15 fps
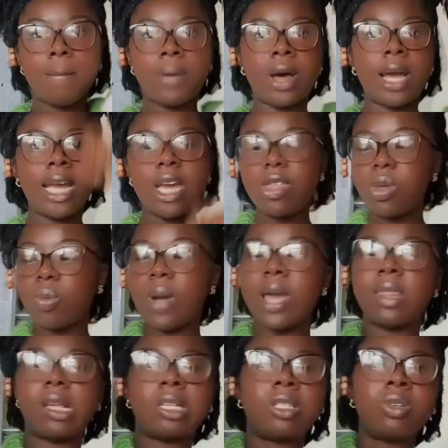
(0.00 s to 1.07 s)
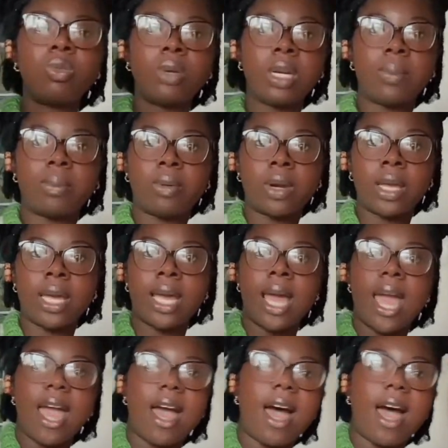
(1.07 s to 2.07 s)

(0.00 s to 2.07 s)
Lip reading: But either way, they're still really pretty